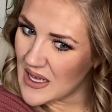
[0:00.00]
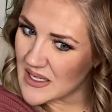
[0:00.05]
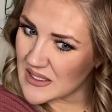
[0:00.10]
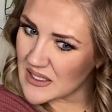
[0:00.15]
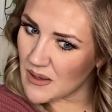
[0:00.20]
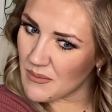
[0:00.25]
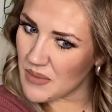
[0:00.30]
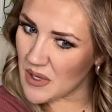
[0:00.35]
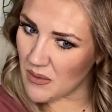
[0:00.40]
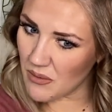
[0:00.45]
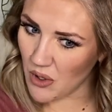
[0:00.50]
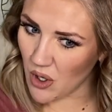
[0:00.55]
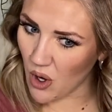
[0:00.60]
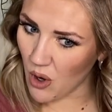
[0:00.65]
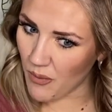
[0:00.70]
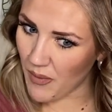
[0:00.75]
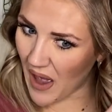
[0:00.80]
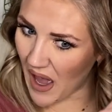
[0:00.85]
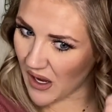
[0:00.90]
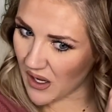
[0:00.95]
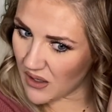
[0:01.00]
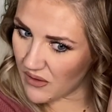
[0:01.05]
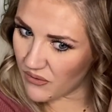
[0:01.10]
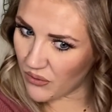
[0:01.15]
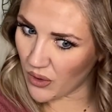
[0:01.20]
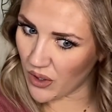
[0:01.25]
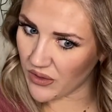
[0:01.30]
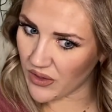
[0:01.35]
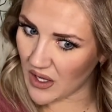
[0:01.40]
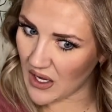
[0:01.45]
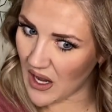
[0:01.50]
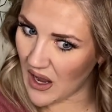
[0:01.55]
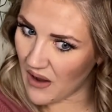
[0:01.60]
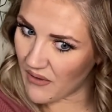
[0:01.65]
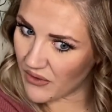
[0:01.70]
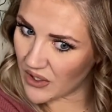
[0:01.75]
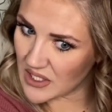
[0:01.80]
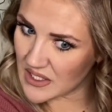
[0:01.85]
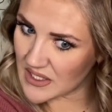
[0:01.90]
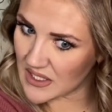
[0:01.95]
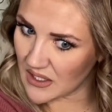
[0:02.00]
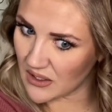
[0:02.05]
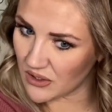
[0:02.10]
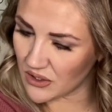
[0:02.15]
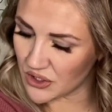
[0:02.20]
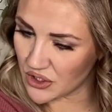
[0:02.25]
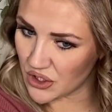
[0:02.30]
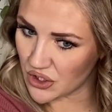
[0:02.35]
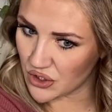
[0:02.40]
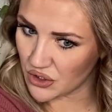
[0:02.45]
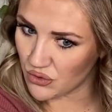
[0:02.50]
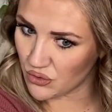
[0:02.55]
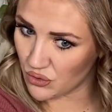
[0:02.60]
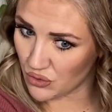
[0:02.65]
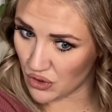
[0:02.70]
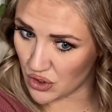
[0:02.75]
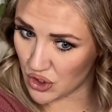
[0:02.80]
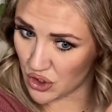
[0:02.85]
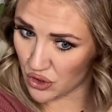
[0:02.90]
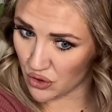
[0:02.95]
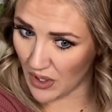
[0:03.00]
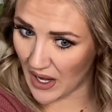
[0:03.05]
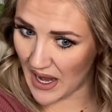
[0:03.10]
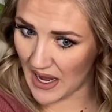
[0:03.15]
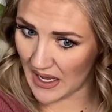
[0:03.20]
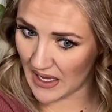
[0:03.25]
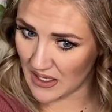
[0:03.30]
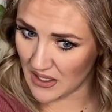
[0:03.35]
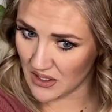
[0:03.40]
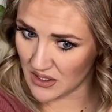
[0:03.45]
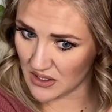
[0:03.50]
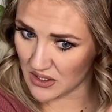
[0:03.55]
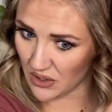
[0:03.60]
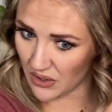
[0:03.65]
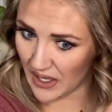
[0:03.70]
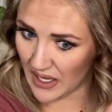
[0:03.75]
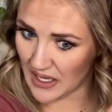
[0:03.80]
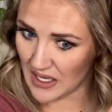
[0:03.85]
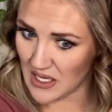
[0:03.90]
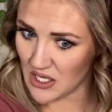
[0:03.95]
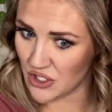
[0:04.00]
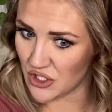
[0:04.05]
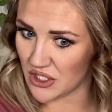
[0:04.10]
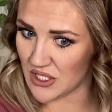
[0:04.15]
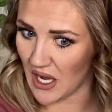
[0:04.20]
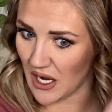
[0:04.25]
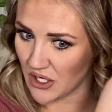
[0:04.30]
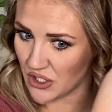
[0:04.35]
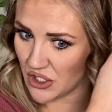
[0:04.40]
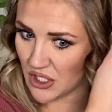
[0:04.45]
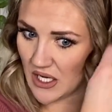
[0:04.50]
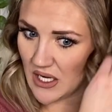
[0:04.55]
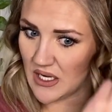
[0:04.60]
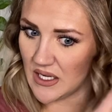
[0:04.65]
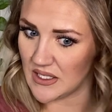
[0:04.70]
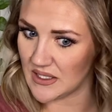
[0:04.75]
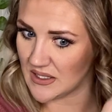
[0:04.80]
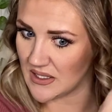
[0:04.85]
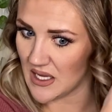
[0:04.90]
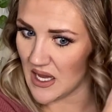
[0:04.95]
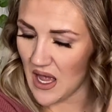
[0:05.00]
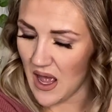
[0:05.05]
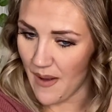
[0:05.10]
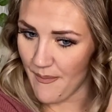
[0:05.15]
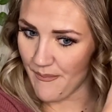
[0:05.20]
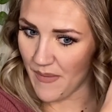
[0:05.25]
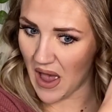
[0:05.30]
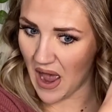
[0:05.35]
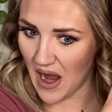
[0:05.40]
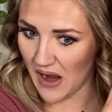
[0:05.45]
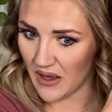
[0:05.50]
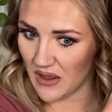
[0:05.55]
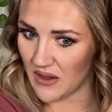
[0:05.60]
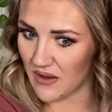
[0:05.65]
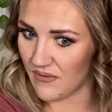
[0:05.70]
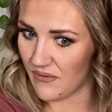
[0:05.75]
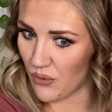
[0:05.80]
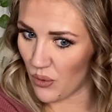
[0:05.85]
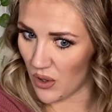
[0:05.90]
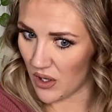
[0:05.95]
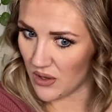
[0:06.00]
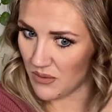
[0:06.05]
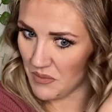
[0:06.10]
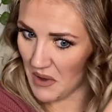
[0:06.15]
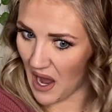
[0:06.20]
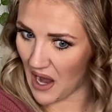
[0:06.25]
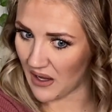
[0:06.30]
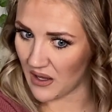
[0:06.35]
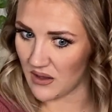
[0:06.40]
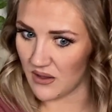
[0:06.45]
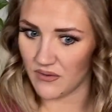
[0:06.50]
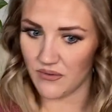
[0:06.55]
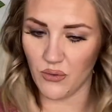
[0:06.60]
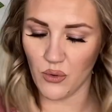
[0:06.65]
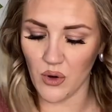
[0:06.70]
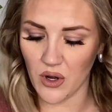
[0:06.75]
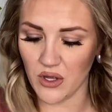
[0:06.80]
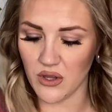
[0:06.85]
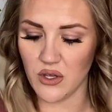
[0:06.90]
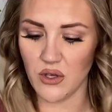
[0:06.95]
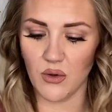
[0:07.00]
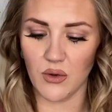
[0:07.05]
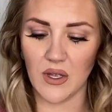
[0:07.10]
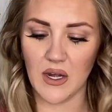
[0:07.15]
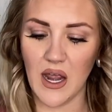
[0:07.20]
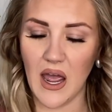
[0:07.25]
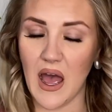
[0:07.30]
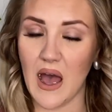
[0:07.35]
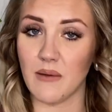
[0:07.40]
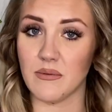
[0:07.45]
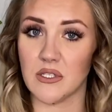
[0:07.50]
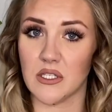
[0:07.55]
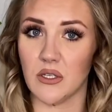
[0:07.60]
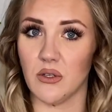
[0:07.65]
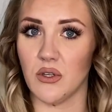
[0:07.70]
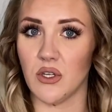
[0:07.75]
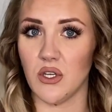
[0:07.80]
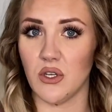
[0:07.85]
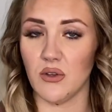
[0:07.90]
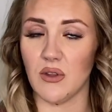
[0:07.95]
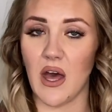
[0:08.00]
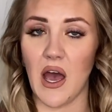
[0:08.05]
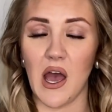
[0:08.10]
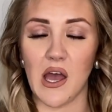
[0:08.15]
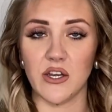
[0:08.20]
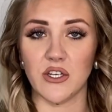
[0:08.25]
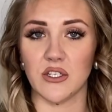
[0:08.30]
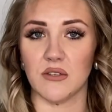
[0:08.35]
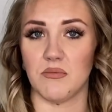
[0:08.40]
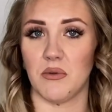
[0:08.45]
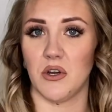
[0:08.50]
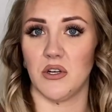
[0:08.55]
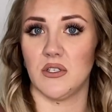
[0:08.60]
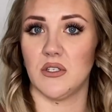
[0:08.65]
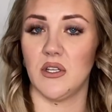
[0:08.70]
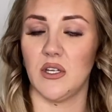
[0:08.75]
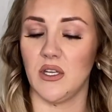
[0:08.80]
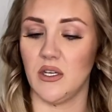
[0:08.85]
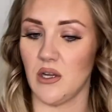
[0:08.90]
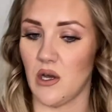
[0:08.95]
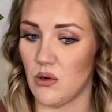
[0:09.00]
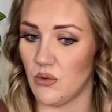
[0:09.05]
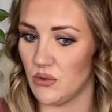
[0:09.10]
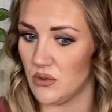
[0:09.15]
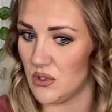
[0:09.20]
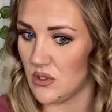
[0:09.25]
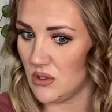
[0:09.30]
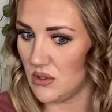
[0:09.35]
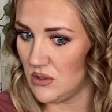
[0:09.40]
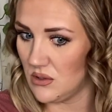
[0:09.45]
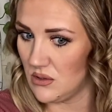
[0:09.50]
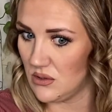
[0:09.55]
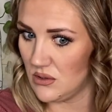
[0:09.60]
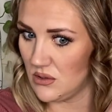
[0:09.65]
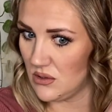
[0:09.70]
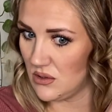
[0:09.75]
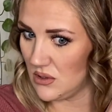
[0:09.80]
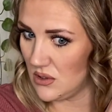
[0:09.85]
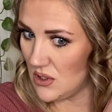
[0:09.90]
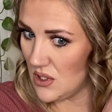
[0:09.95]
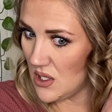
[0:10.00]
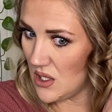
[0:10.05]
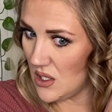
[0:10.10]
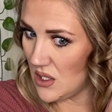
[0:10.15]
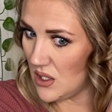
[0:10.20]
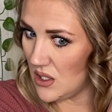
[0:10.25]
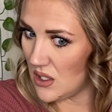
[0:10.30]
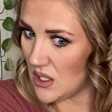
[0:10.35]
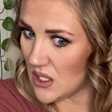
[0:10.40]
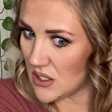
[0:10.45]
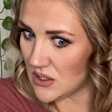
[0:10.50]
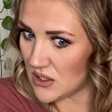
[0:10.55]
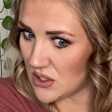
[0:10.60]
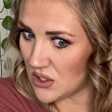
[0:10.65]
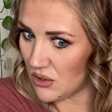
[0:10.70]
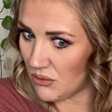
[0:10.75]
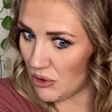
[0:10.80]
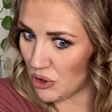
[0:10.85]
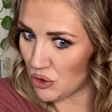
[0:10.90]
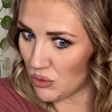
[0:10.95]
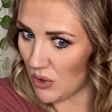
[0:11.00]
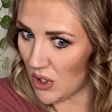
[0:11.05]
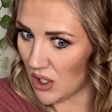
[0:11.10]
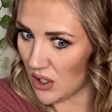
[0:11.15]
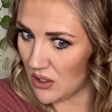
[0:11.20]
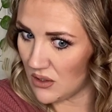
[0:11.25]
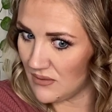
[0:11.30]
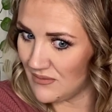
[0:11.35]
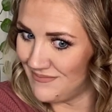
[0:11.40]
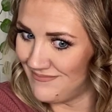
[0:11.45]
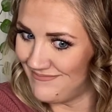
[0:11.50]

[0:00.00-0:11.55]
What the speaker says: Some people go back and forth on every single strand. So like each section is back and then forth, back and then forth. You can absolutely do that. I just personally don't. It's too much work.